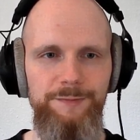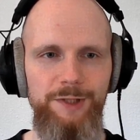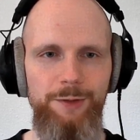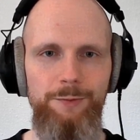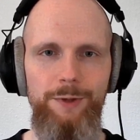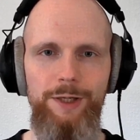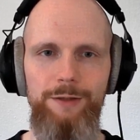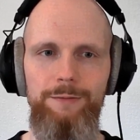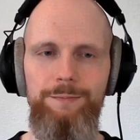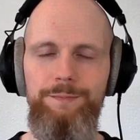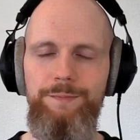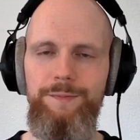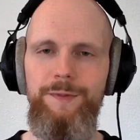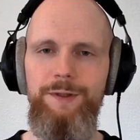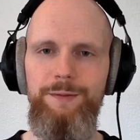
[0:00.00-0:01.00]
Well,
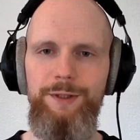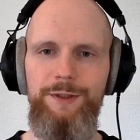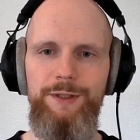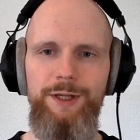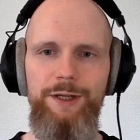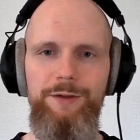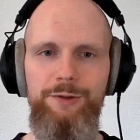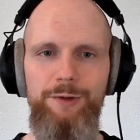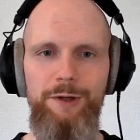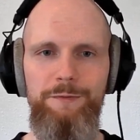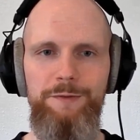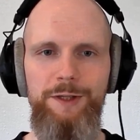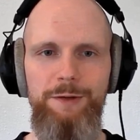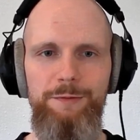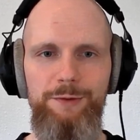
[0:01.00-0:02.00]
in this case, you have
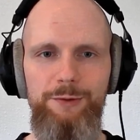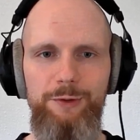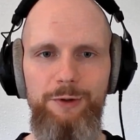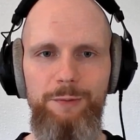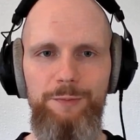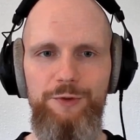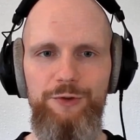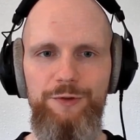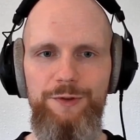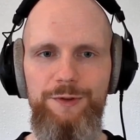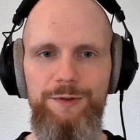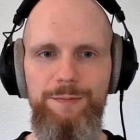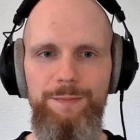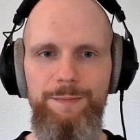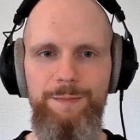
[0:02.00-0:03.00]
several options.
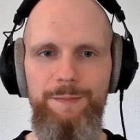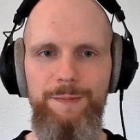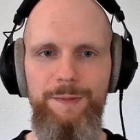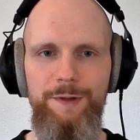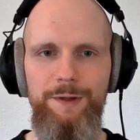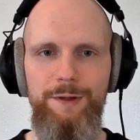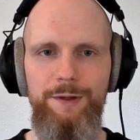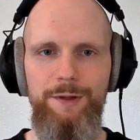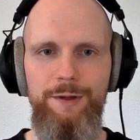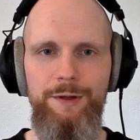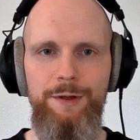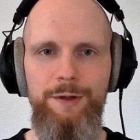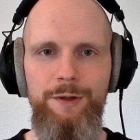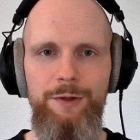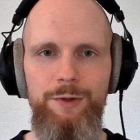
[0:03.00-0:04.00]

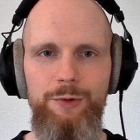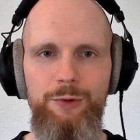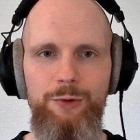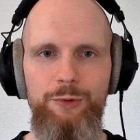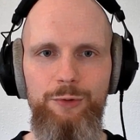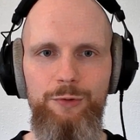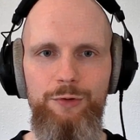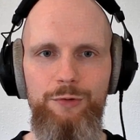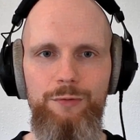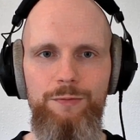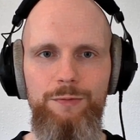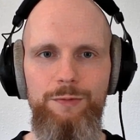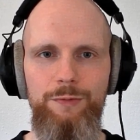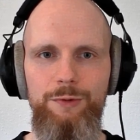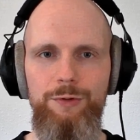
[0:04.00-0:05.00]
You could
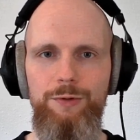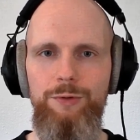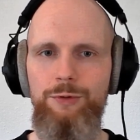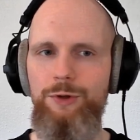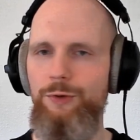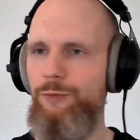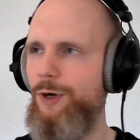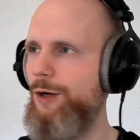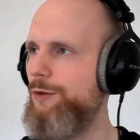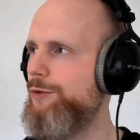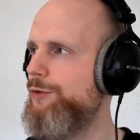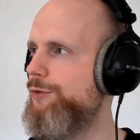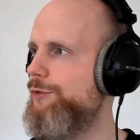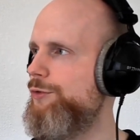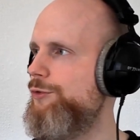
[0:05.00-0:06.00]
look around
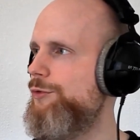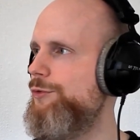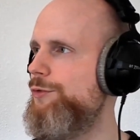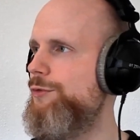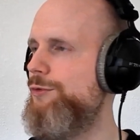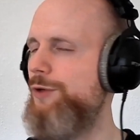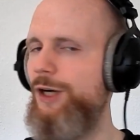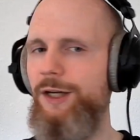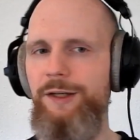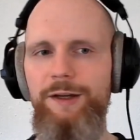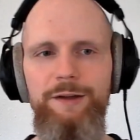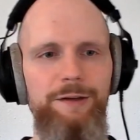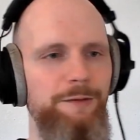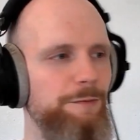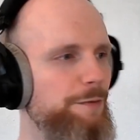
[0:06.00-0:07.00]
you to
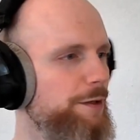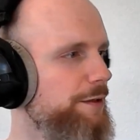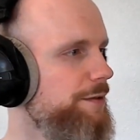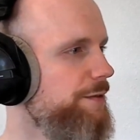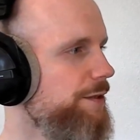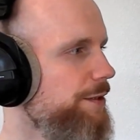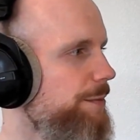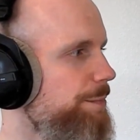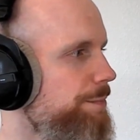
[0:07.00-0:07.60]
identify some